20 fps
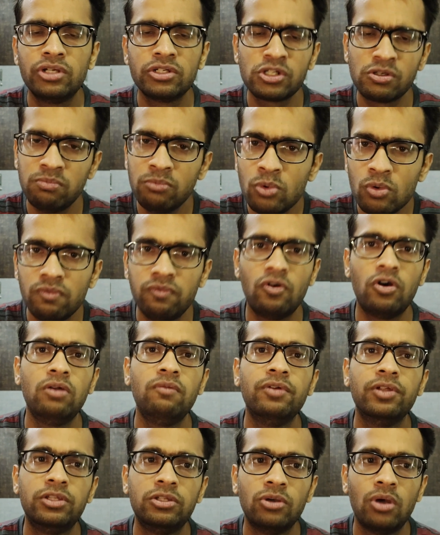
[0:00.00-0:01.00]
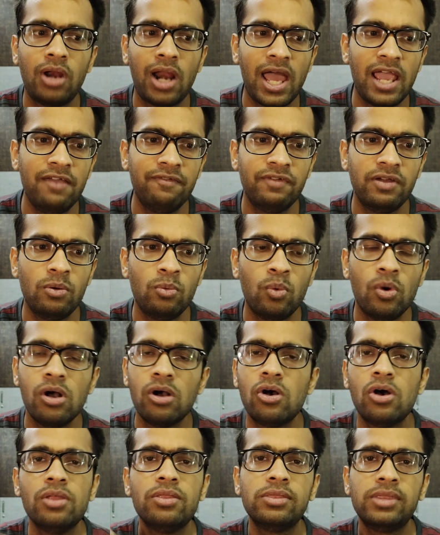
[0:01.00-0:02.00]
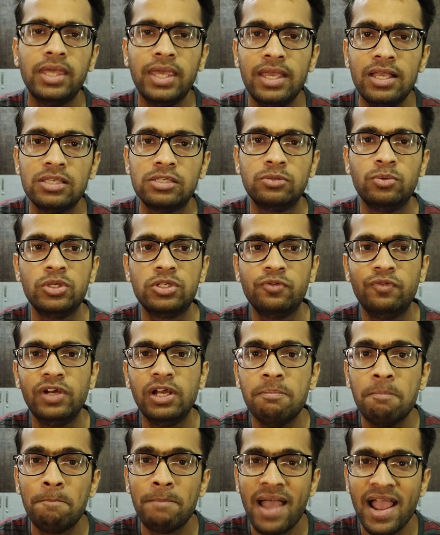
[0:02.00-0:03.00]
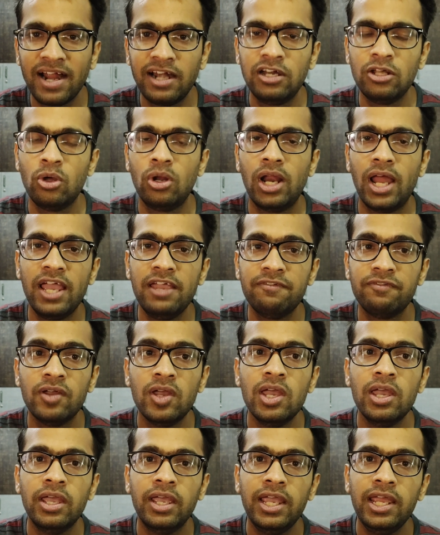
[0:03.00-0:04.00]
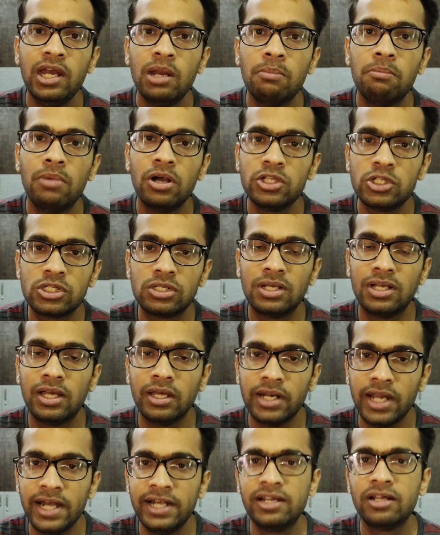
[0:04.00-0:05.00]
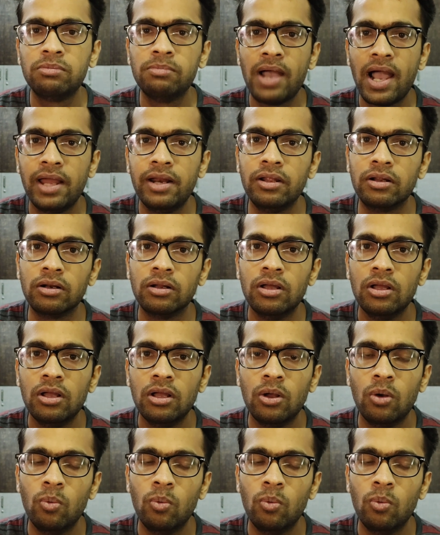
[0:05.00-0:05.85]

Just move on with your life and work on things which will impact your life in a much greater manner.